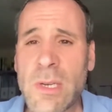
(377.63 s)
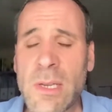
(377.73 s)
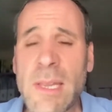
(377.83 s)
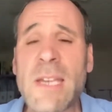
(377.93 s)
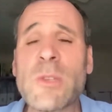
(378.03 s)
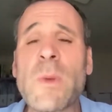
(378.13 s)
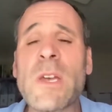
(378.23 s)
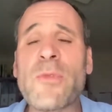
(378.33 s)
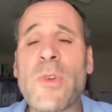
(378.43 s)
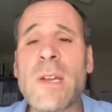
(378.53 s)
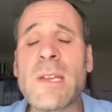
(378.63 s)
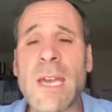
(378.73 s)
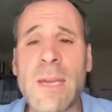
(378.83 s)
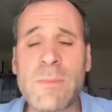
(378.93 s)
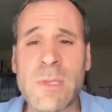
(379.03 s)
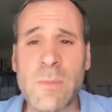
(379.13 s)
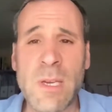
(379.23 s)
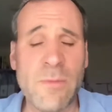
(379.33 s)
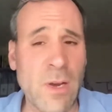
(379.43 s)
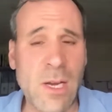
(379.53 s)
Last week, a friend came to me,
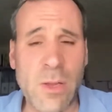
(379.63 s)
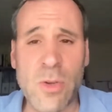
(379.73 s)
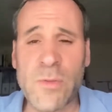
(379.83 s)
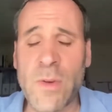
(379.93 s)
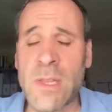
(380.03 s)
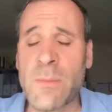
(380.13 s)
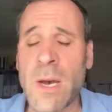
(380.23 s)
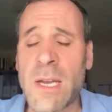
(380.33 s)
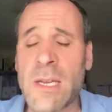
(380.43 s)
a very close friend of mine,